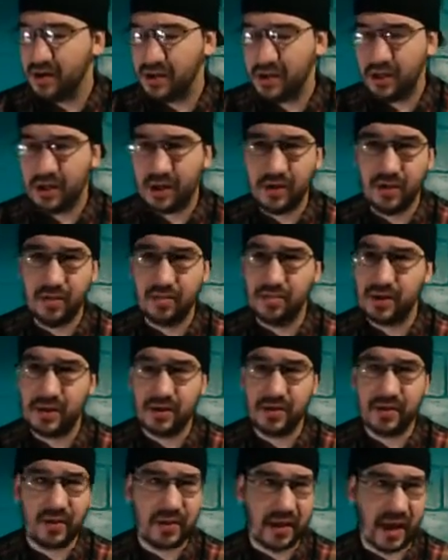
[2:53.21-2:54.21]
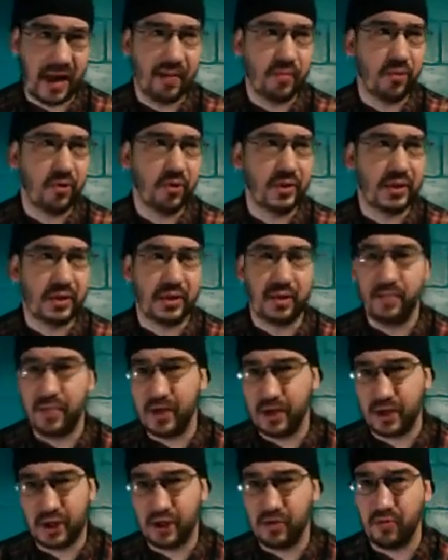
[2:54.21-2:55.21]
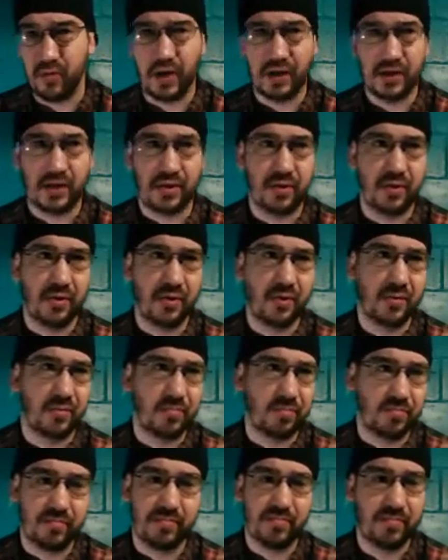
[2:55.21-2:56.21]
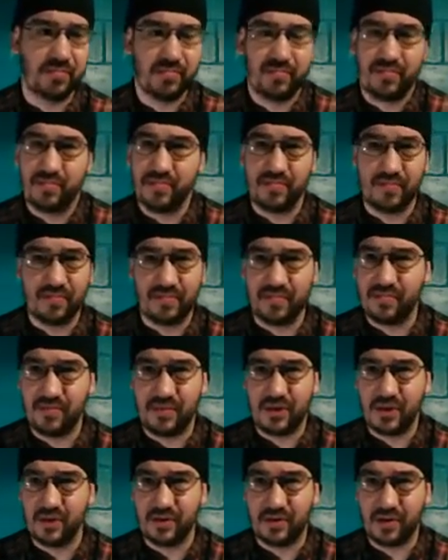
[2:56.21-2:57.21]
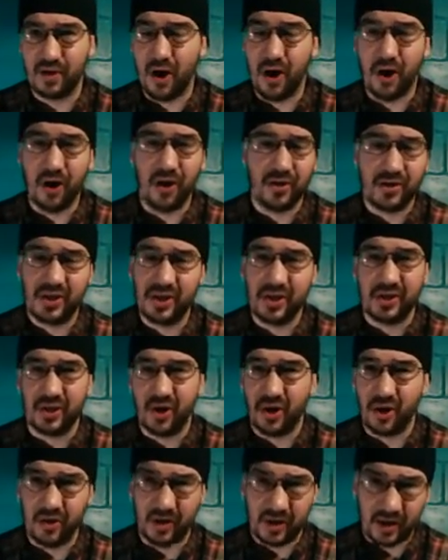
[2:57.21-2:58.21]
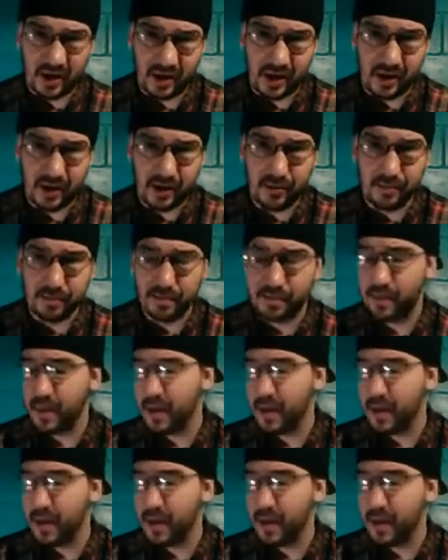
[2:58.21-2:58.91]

She's a damn good submission wrestler. She's hard hitting.